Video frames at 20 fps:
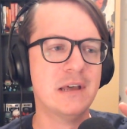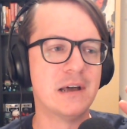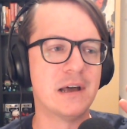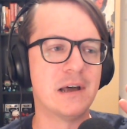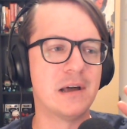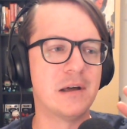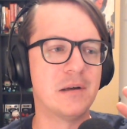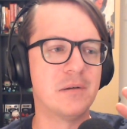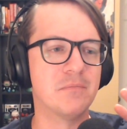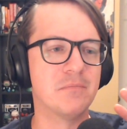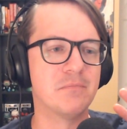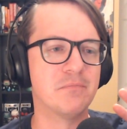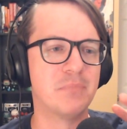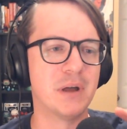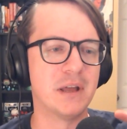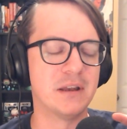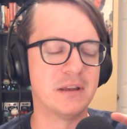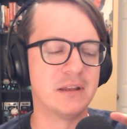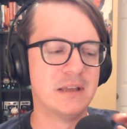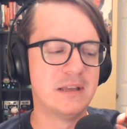
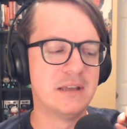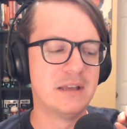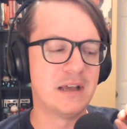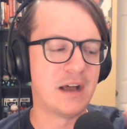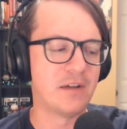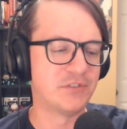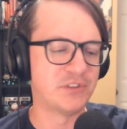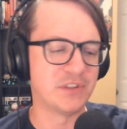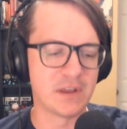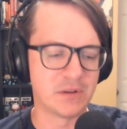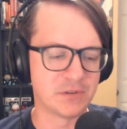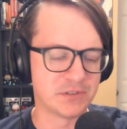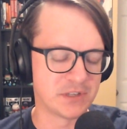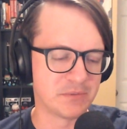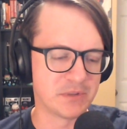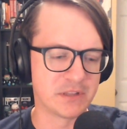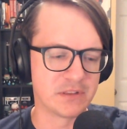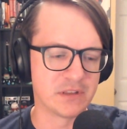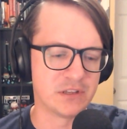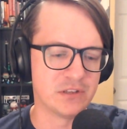But obviously, that was
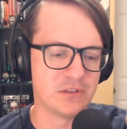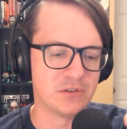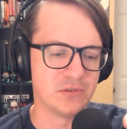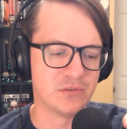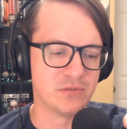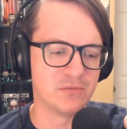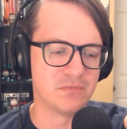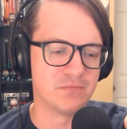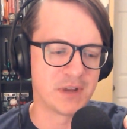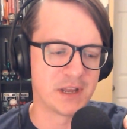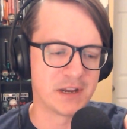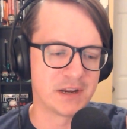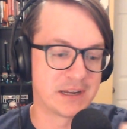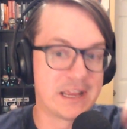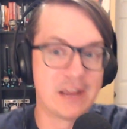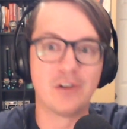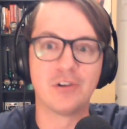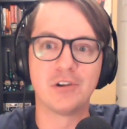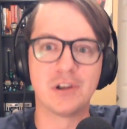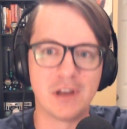something that you kind of
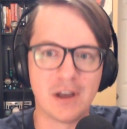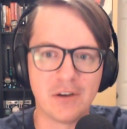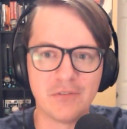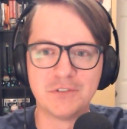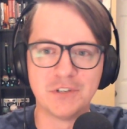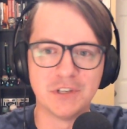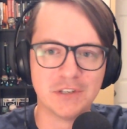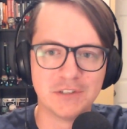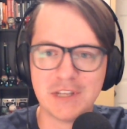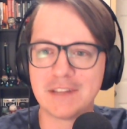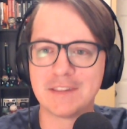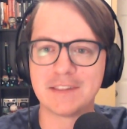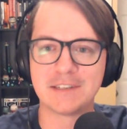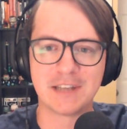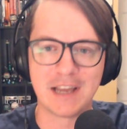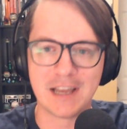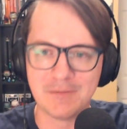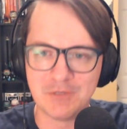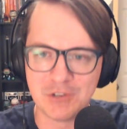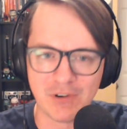cared enough to take the
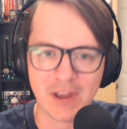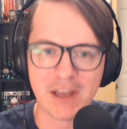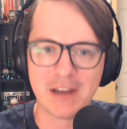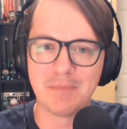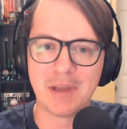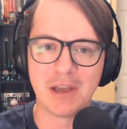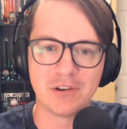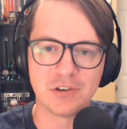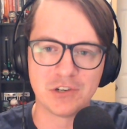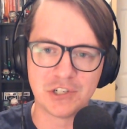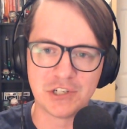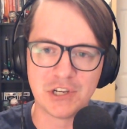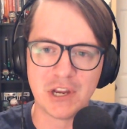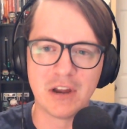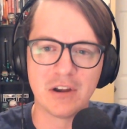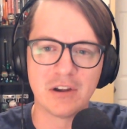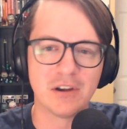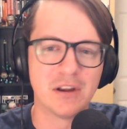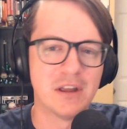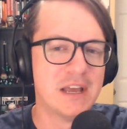time to write about and
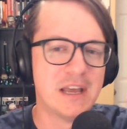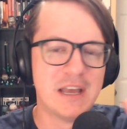share.